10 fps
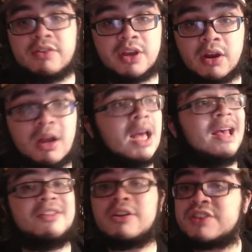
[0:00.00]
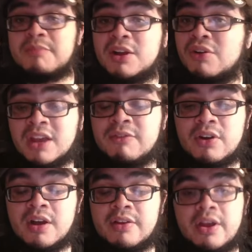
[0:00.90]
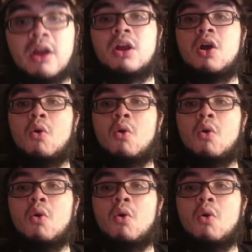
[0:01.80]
year. They also have Michael King for another year.